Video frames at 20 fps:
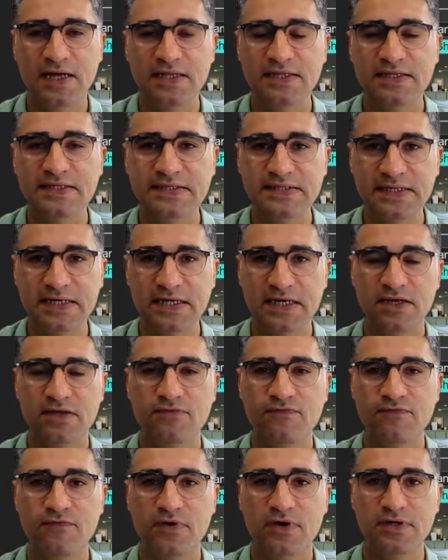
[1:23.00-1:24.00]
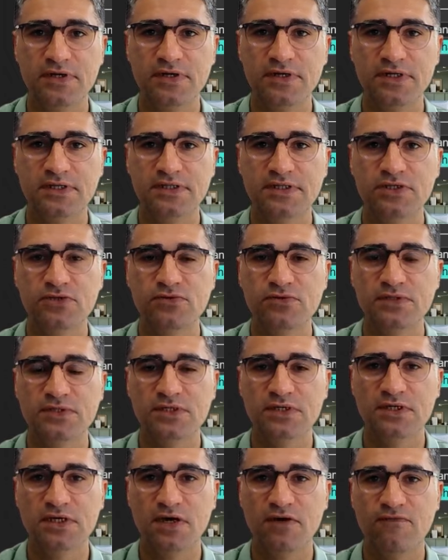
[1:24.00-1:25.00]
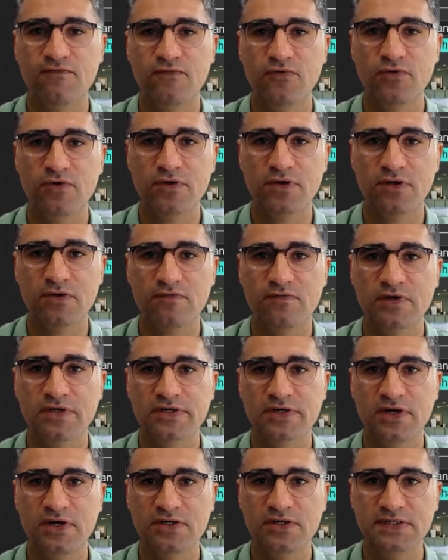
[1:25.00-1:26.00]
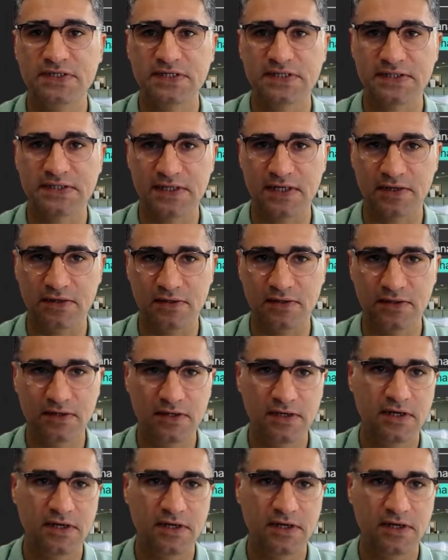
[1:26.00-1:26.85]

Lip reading: And the second one is using and working with COSXL.